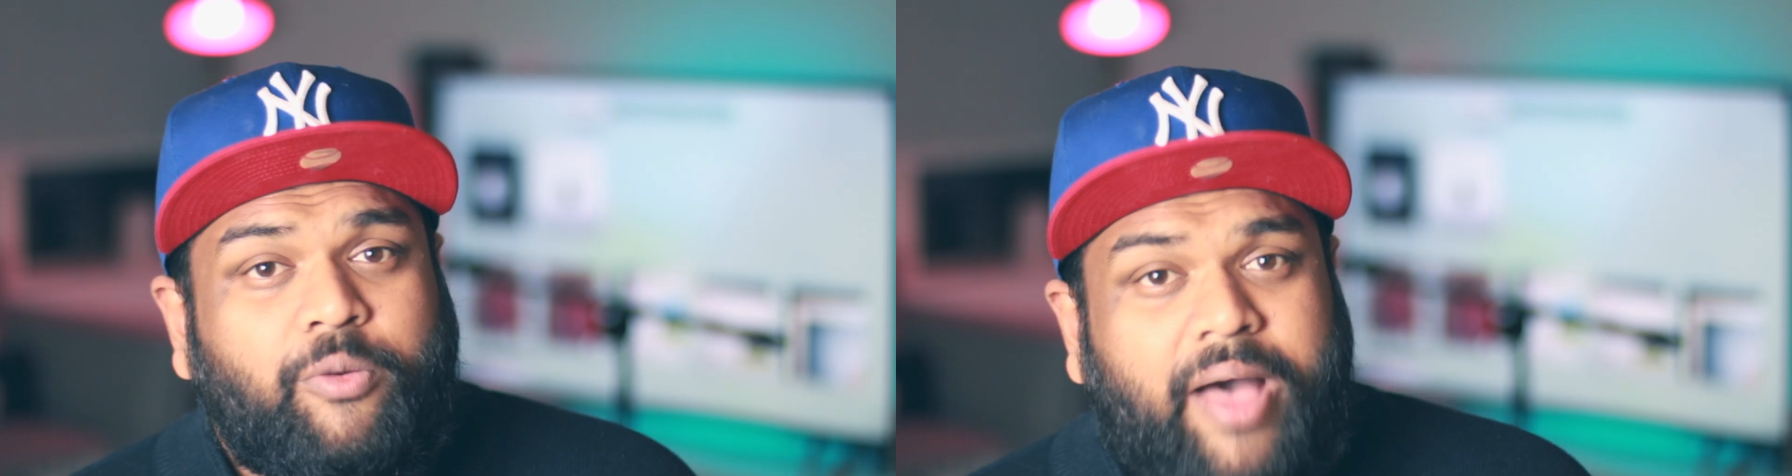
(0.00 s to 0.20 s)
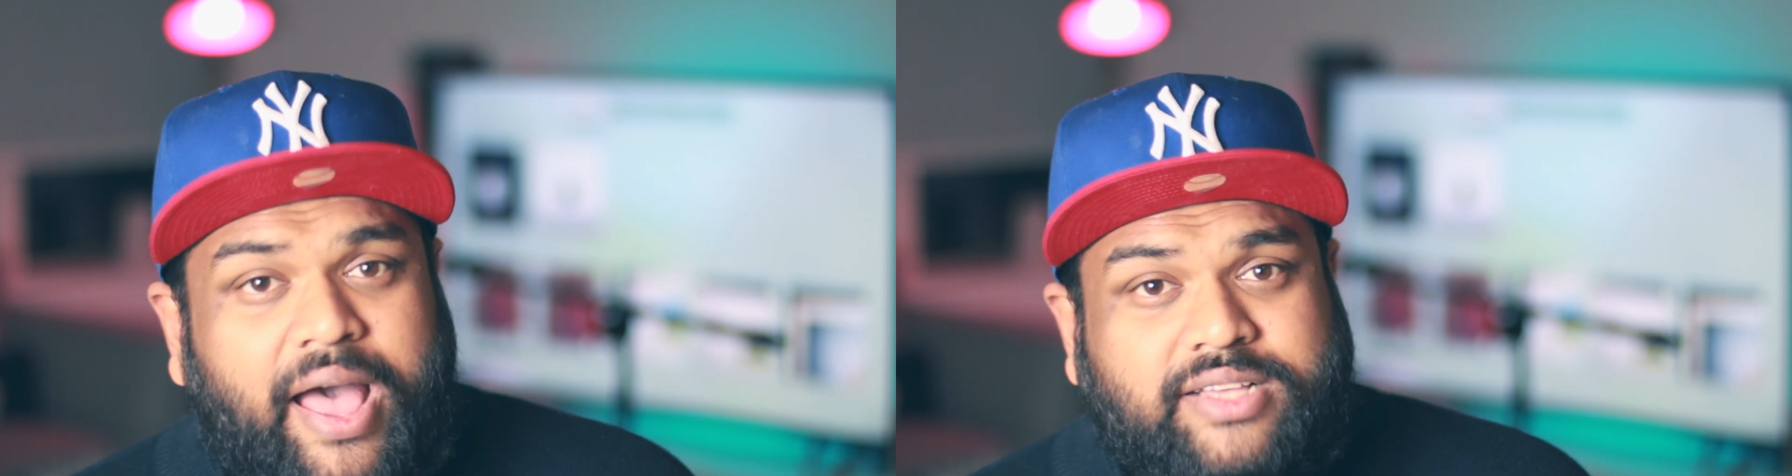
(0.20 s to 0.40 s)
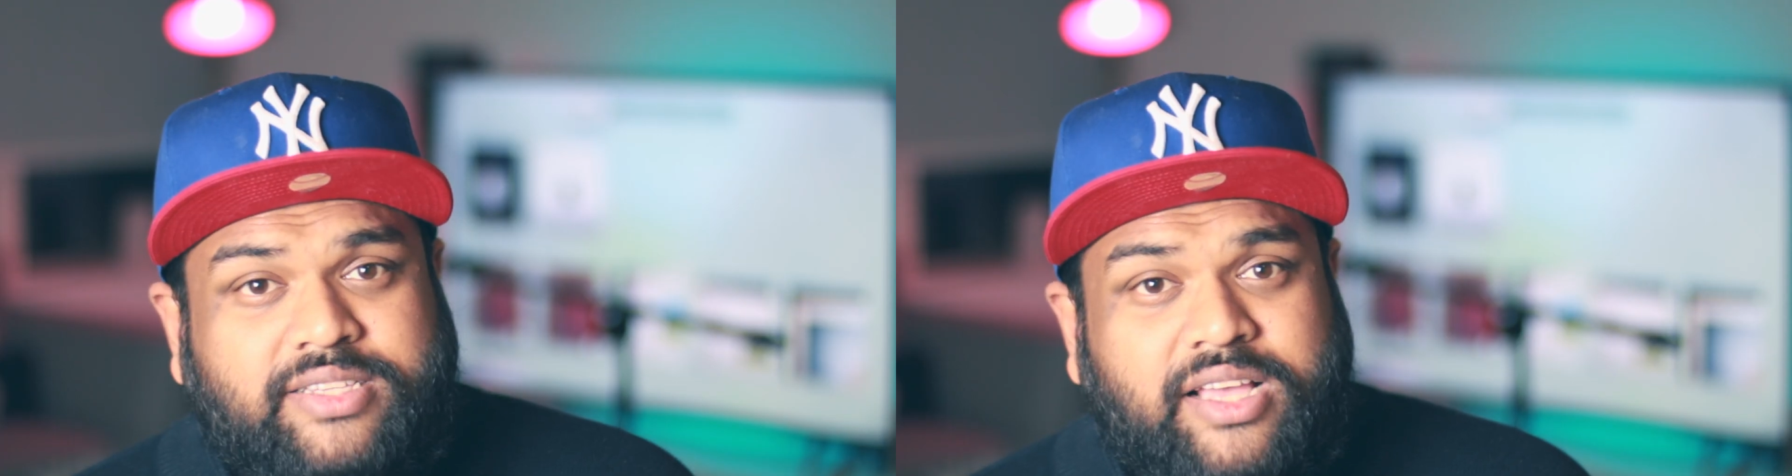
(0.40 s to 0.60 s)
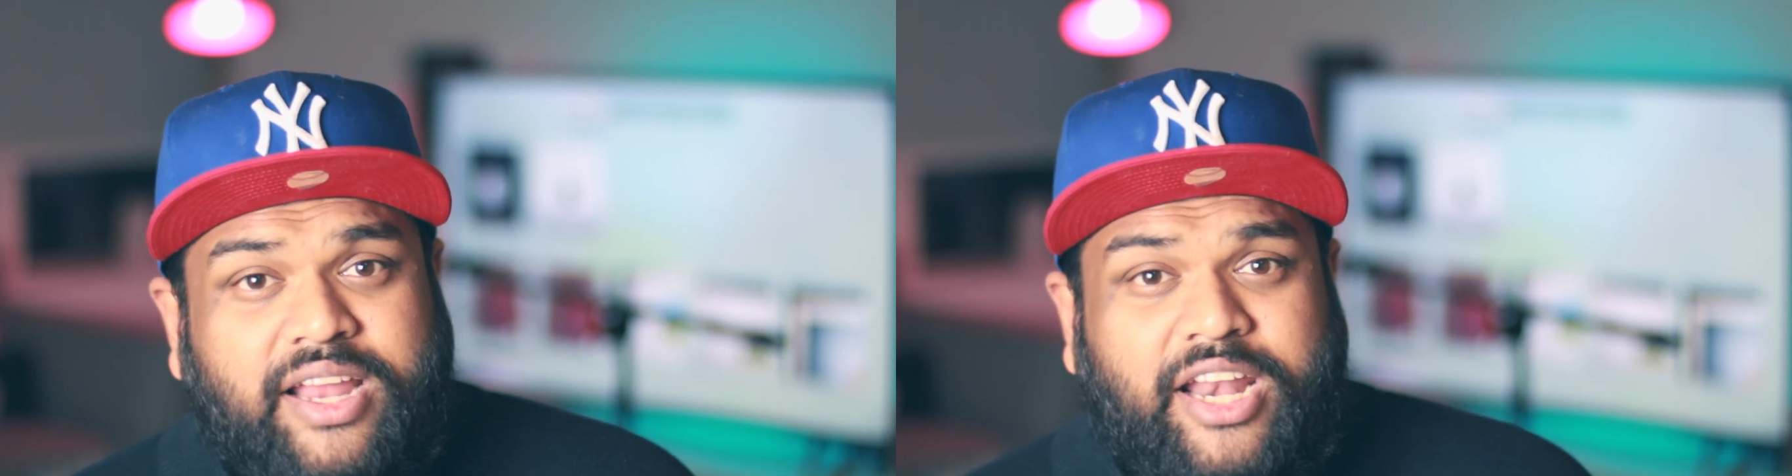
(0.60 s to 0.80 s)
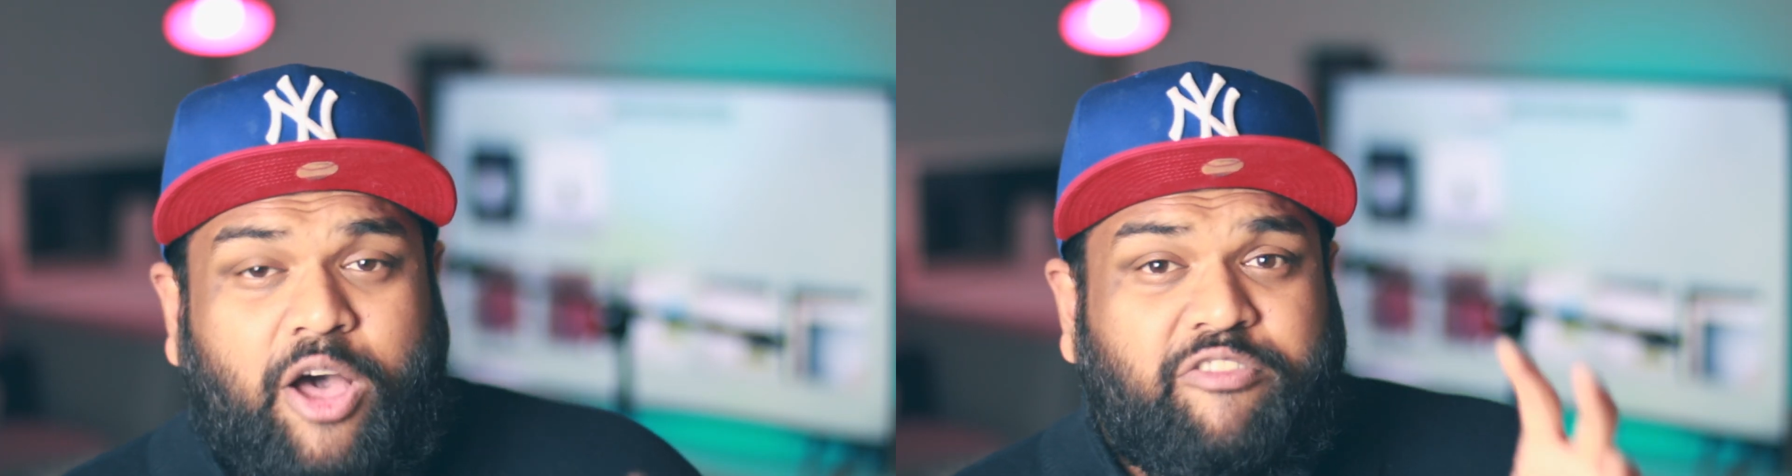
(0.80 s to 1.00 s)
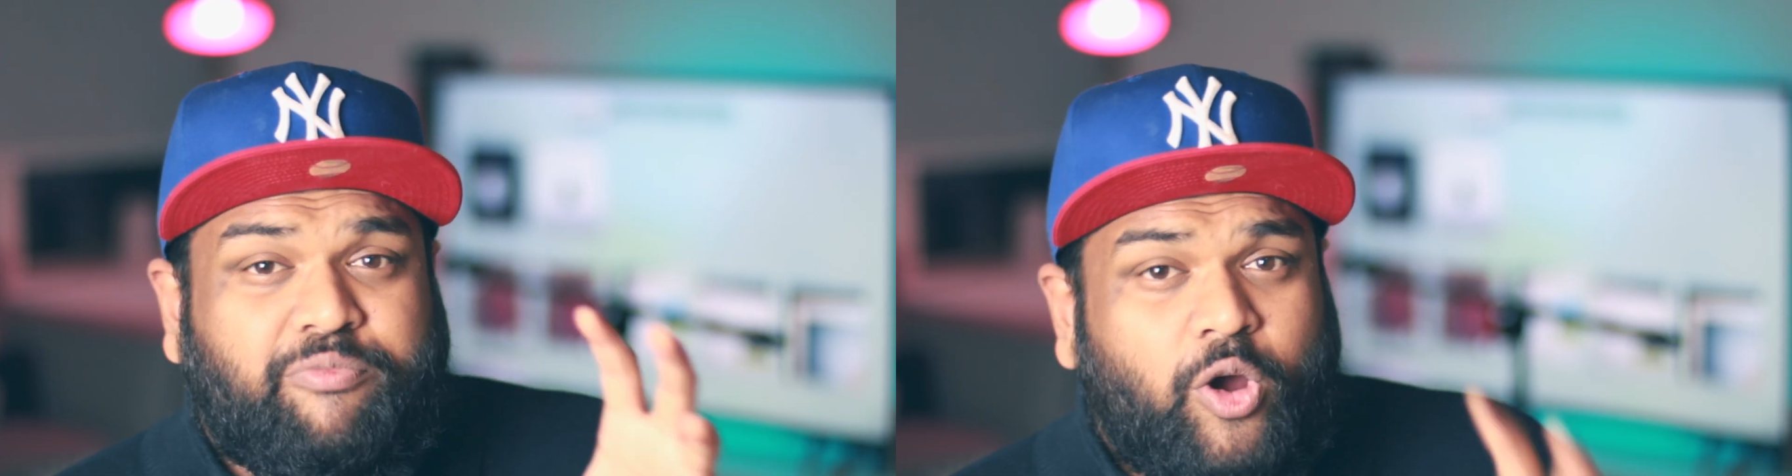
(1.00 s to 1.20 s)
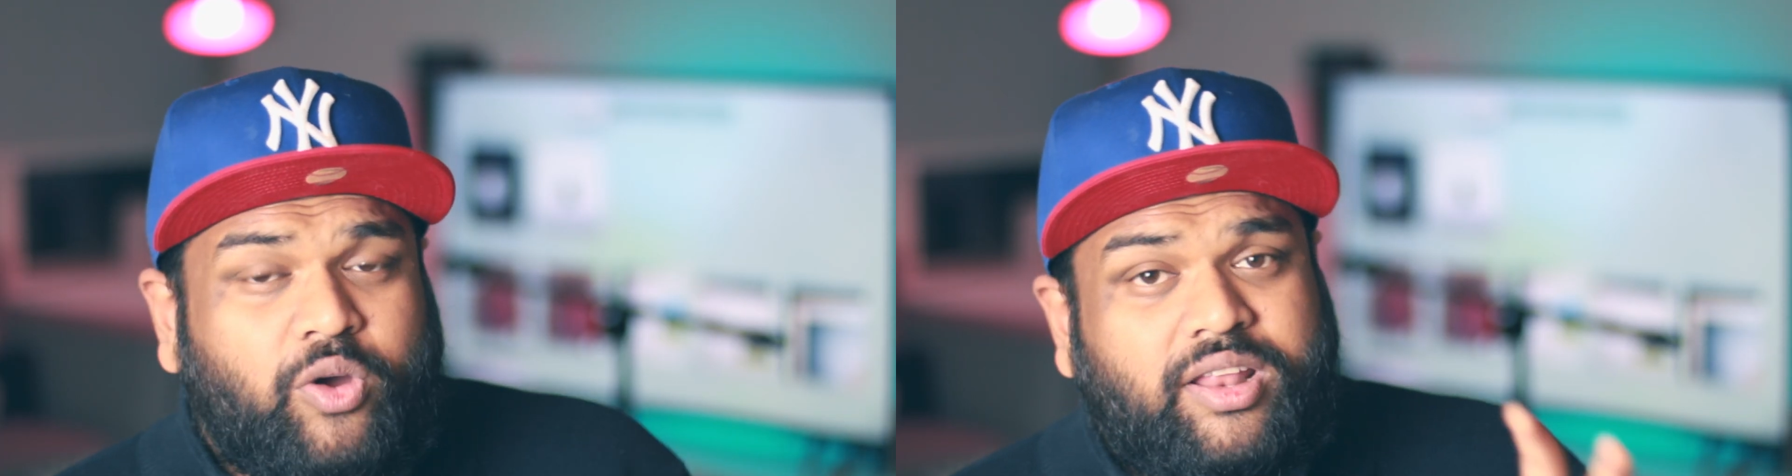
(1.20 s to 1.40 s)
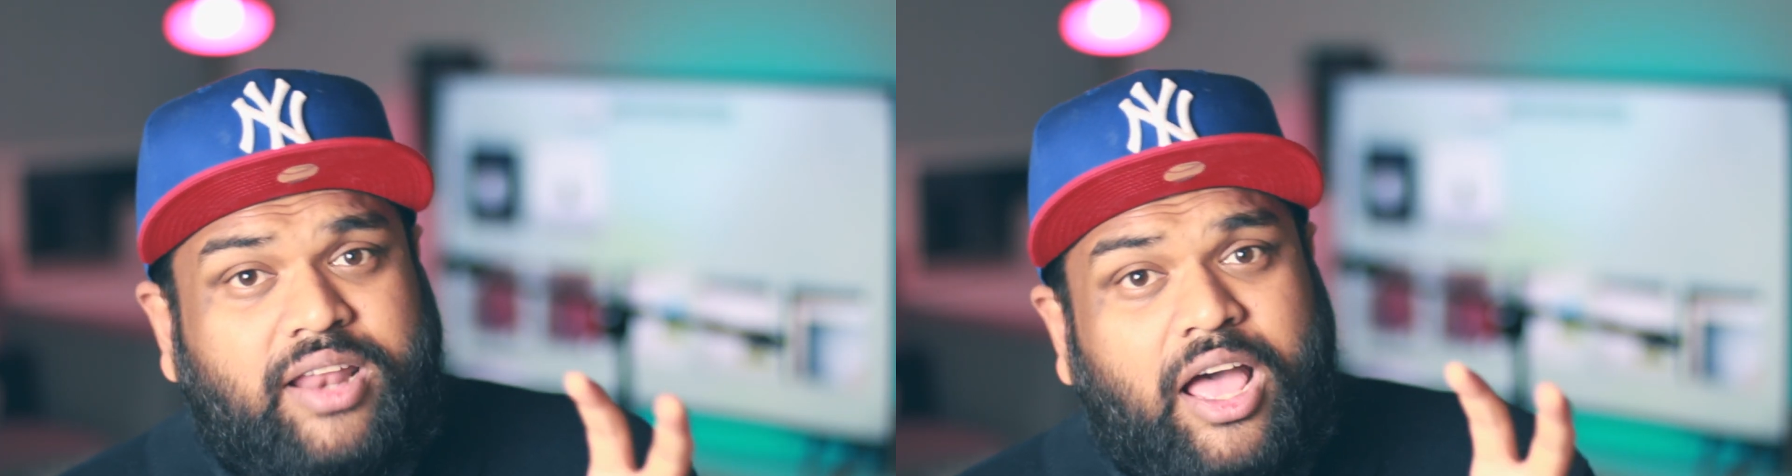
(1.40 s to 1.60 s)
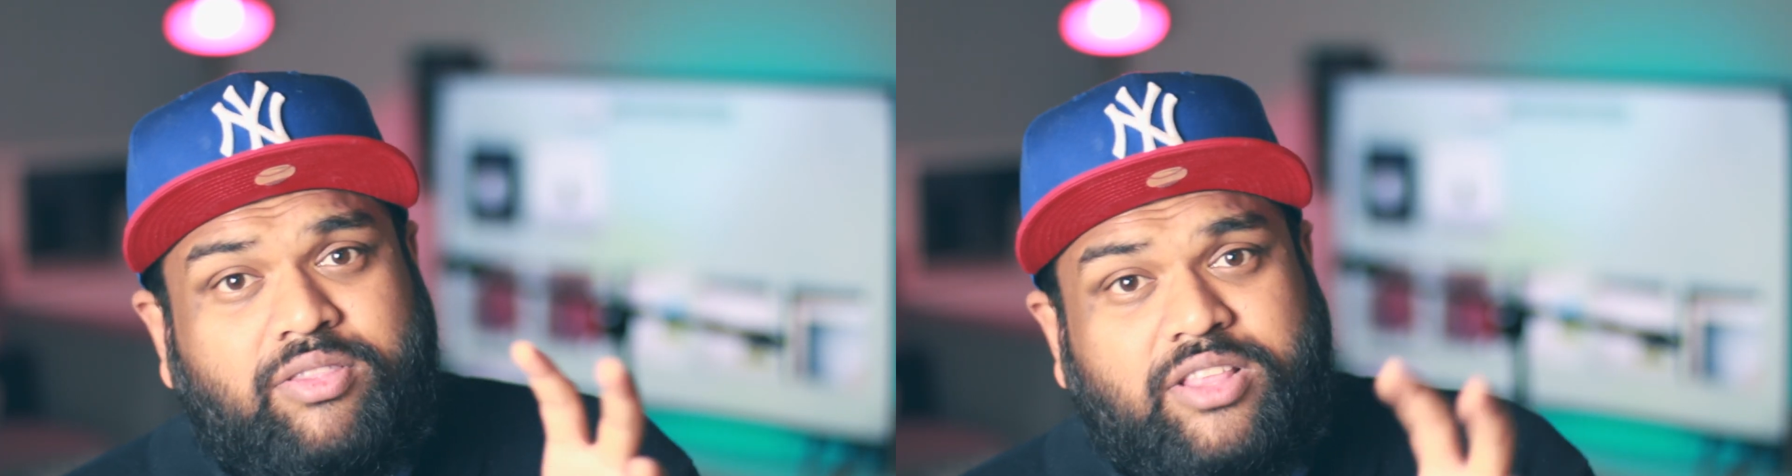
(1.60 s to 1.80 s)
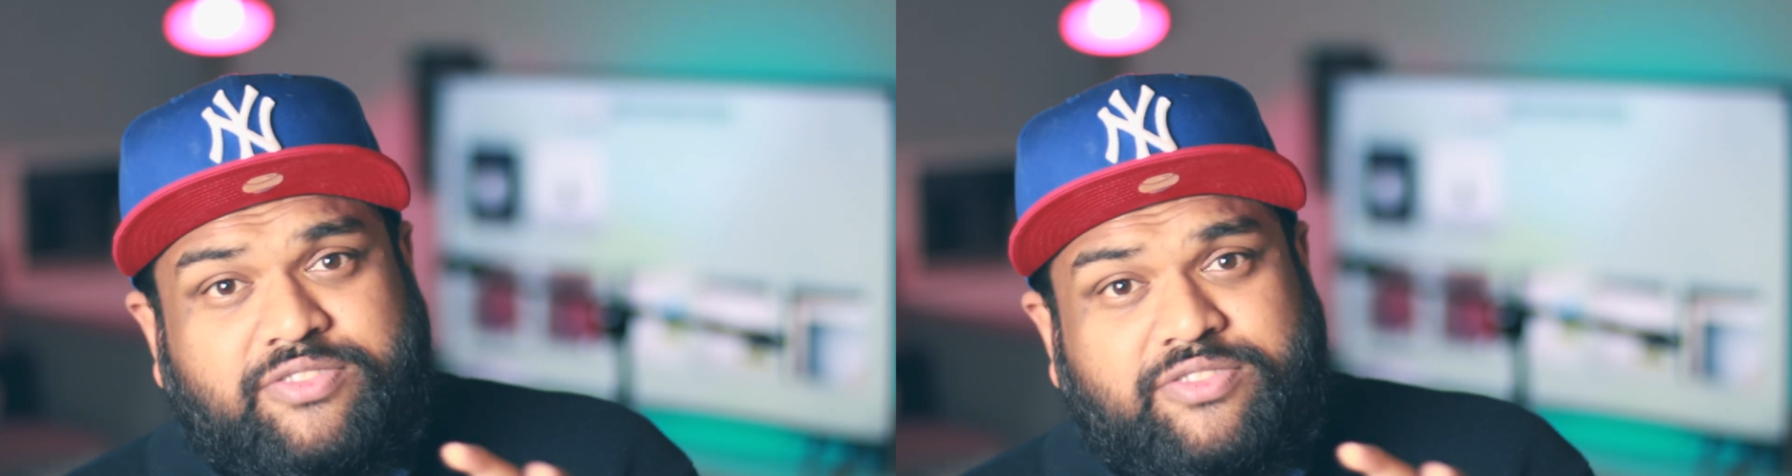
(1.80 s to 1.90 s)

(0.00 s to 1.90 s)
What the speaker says: Max. Now I've broken down